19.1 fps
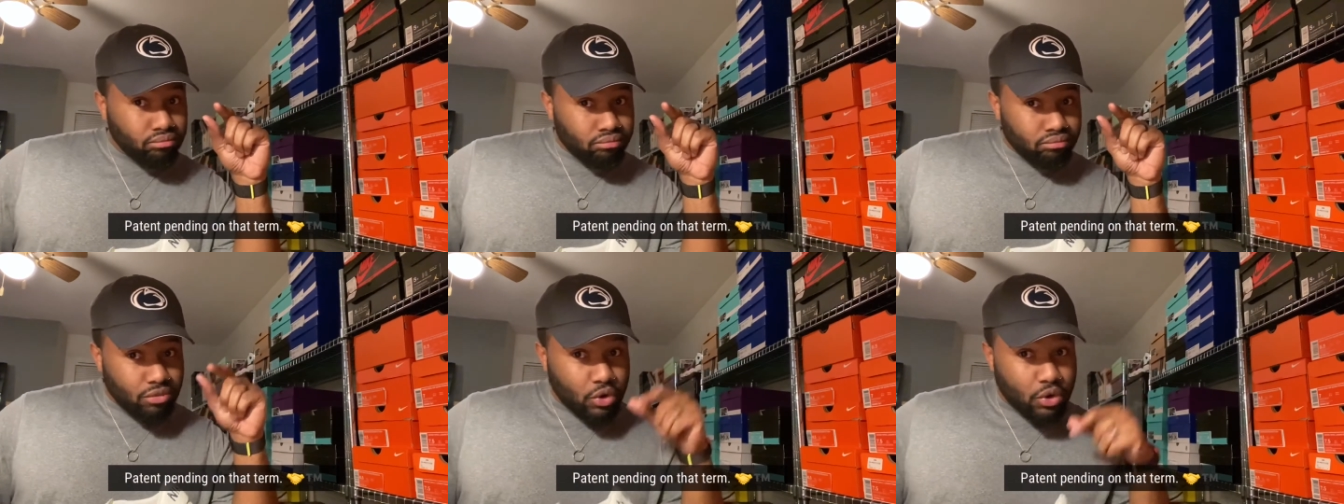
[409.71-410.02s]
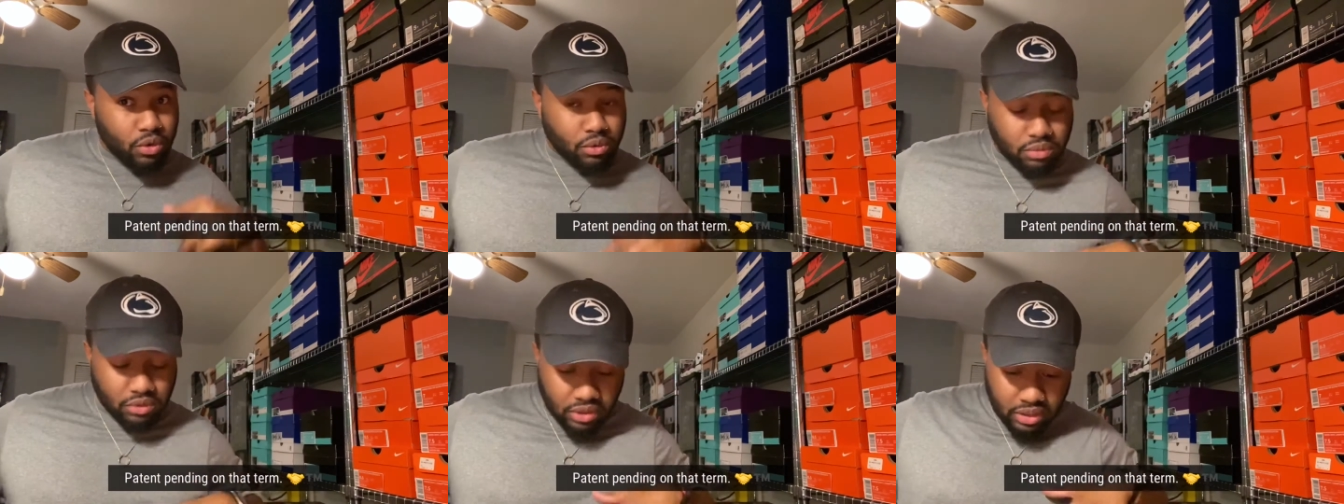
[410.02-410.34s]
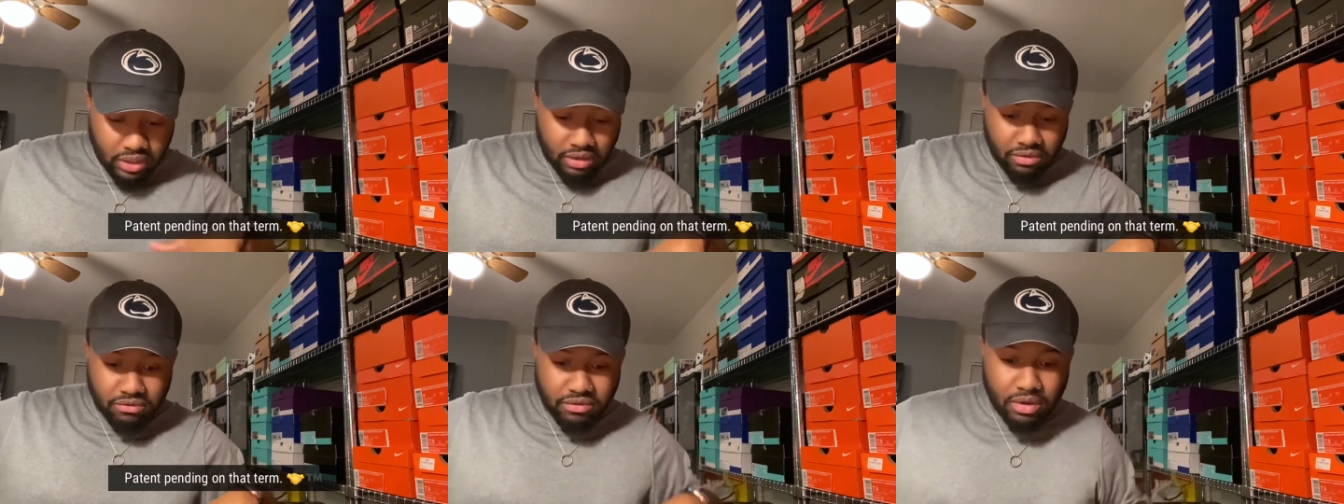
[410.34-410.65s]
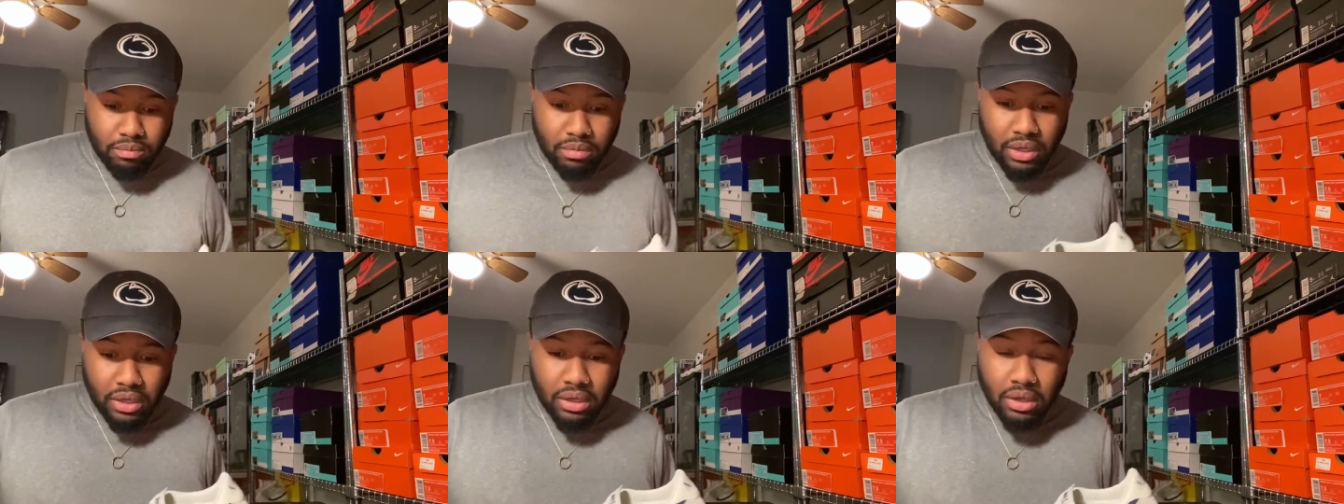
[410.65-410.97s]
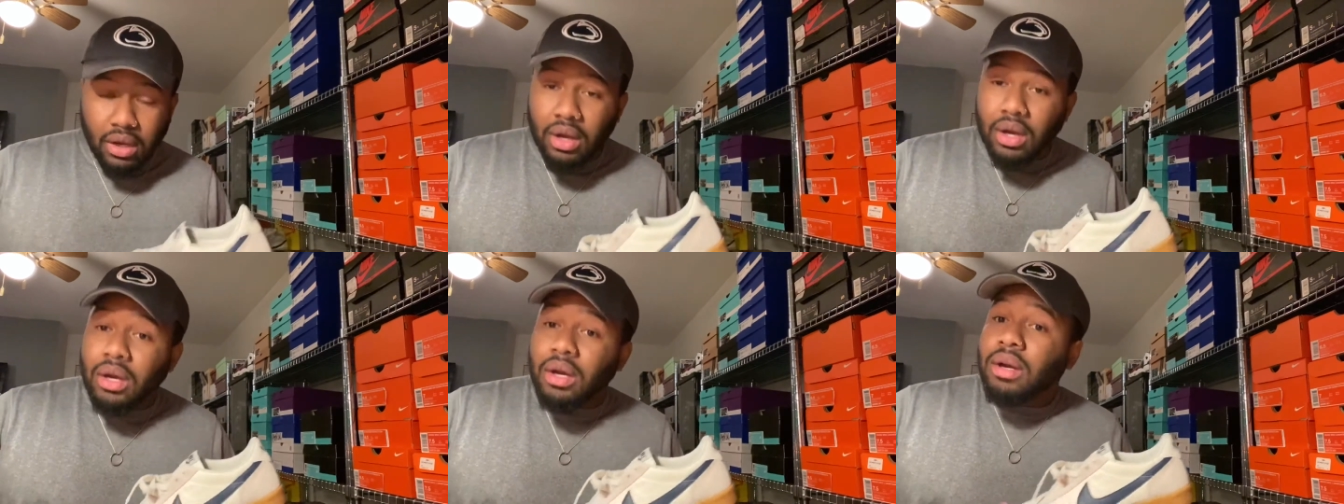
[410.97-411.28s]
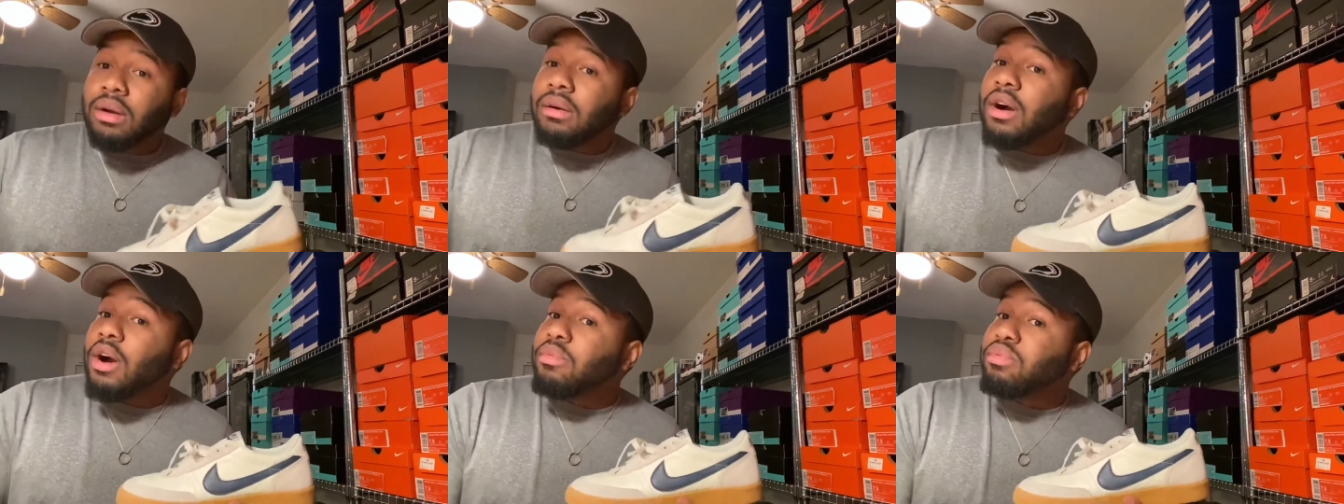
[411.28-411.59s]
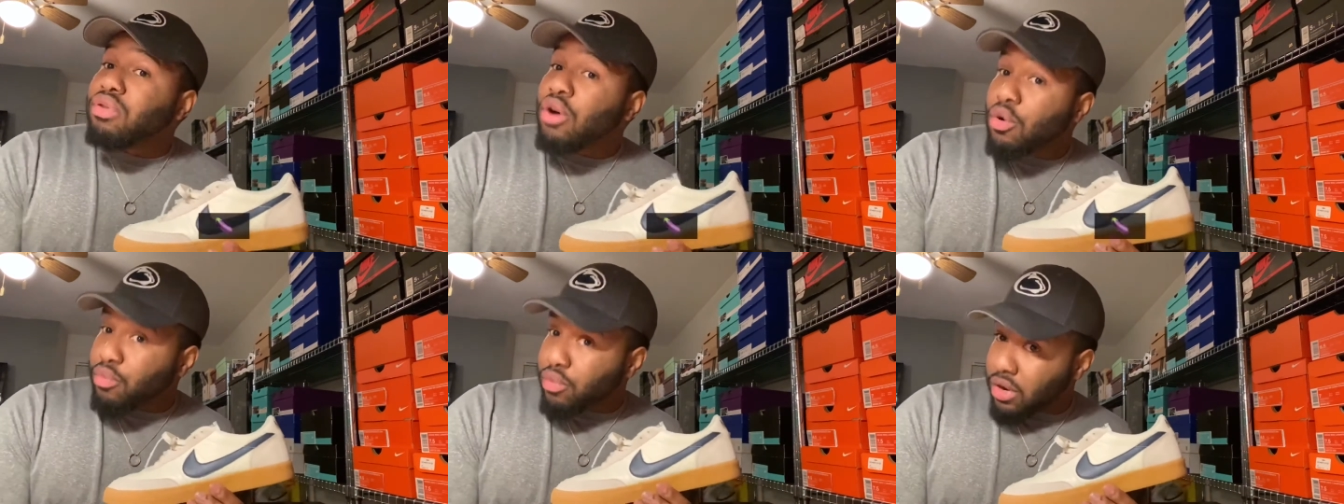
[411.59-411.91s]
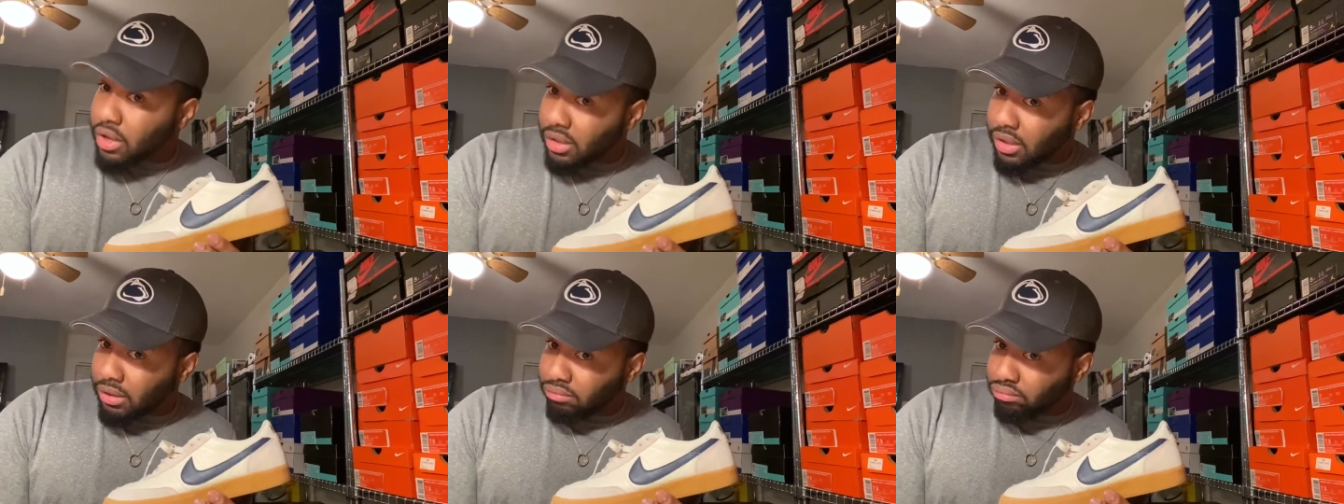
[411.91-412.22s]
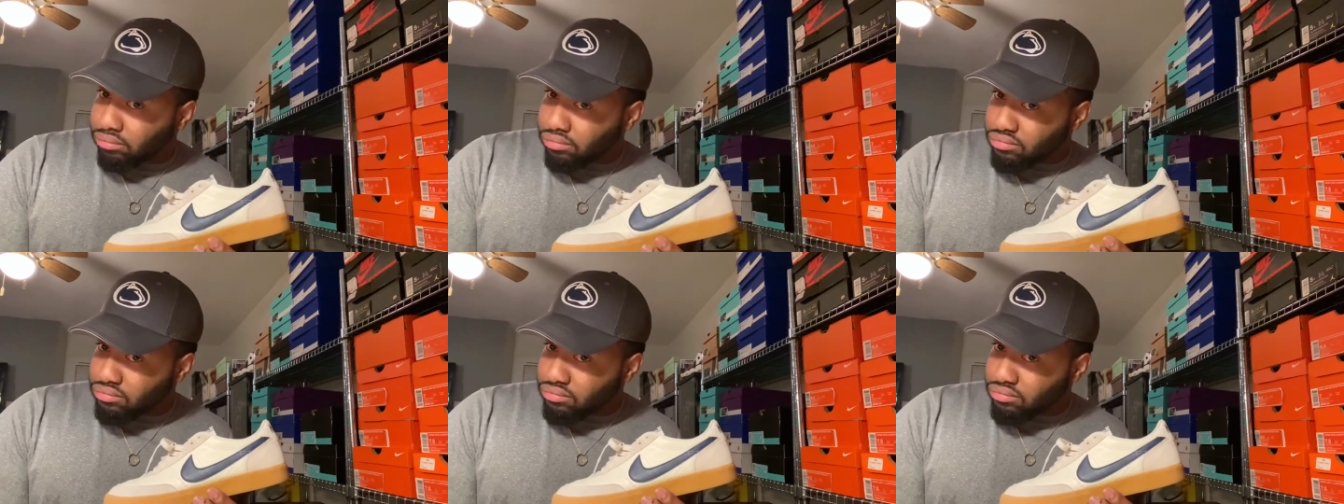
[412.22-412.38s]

You know what I'm saying? They fit me appropriately.